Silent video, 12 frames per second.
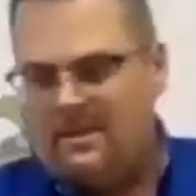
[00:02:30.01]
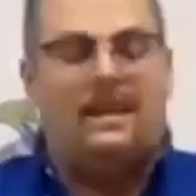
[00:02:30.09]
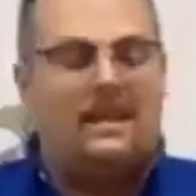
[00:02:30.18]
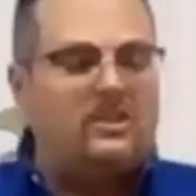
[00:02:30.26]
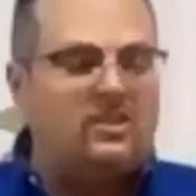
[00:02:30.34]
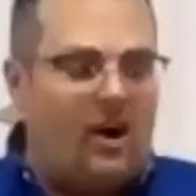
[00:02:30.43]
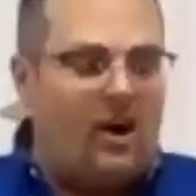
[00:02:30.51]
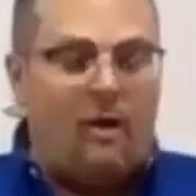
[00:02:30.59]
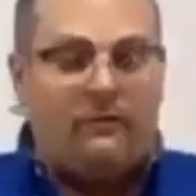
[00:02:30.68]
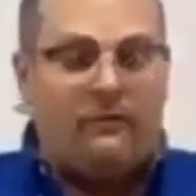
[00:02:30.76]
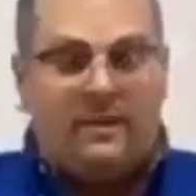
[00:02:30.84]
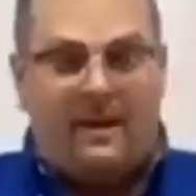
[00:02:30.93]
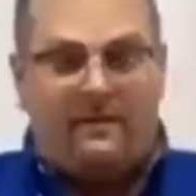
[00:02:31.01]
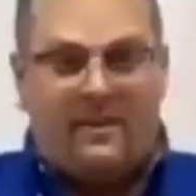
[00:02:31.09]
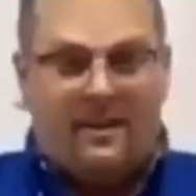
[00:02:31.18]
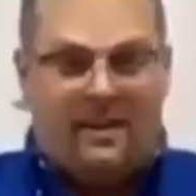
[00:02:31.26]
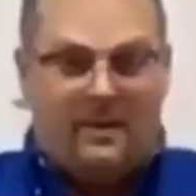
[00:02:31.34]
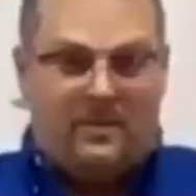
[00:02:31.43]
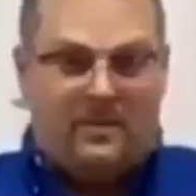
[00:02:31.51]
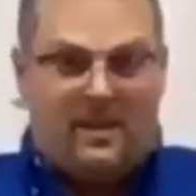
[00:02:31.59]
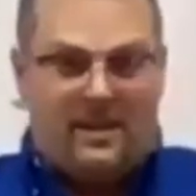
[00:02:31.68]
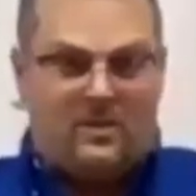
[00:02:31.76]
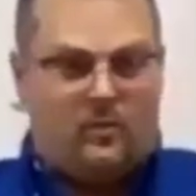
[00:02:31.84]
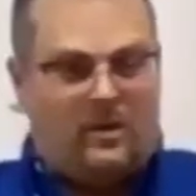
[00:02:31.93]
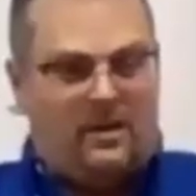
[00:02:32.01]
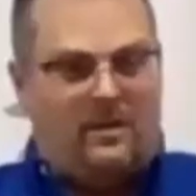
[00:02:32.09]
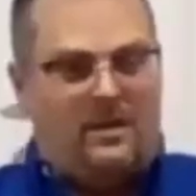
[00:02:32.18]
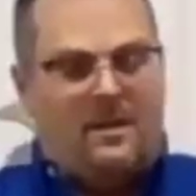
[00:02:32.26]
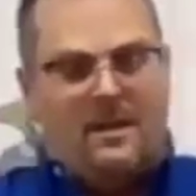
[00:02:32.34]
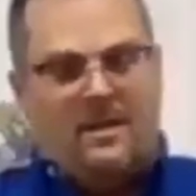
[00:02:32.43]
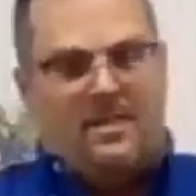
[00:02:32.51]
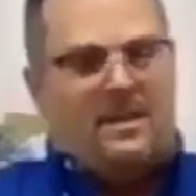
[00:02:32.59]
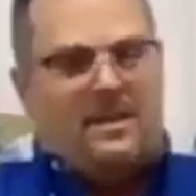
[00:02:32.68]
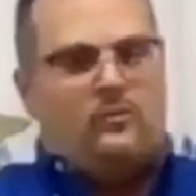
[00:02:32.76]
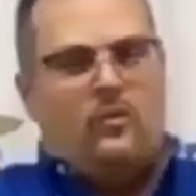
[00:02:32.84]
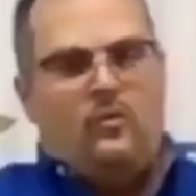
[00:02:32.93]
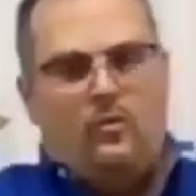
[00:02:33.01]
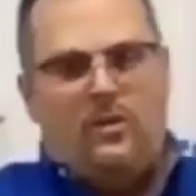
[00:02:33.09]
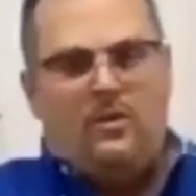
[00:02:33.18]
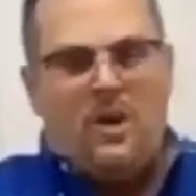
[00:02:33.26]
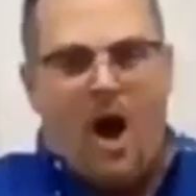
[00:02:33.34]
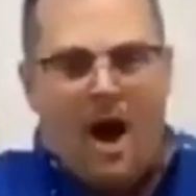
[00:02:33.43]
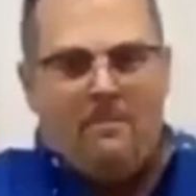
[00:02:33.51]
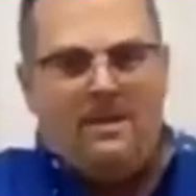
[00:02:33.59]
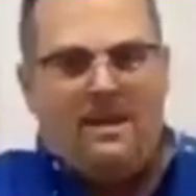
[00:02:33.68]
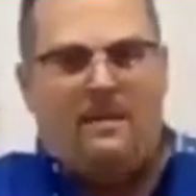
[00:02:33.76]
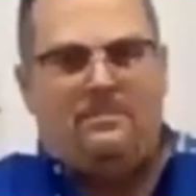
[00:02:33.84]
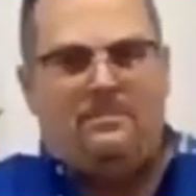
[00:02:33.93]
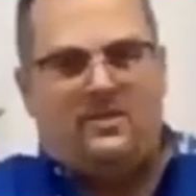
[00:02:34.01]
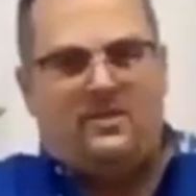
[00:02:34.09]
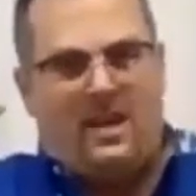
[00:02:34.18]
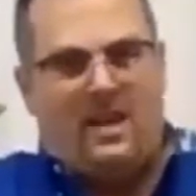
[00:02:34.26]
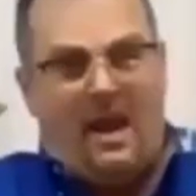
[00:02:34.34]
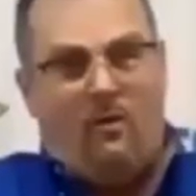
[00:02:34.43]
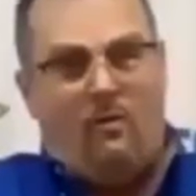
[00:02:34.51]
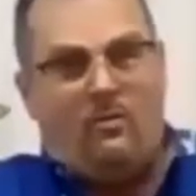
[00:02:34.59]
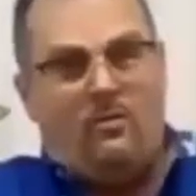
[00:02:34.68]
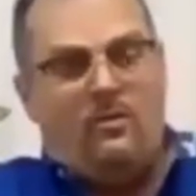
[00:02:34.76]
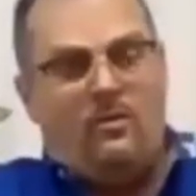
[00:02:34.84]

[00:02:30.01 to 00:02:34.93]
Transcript: Let's start off definitely with this one. This one would not be up to scale